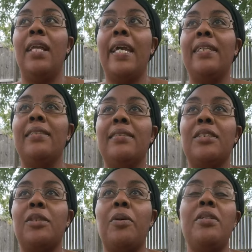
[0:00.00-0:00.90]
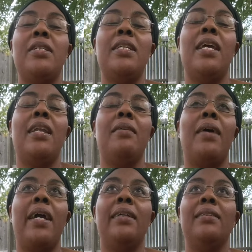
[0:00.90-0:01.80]
like squirting it in
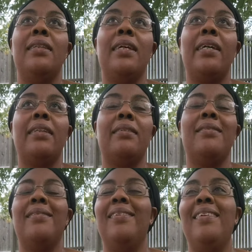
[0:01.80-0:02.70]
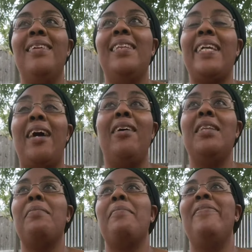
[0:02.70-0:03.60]
my, like all in my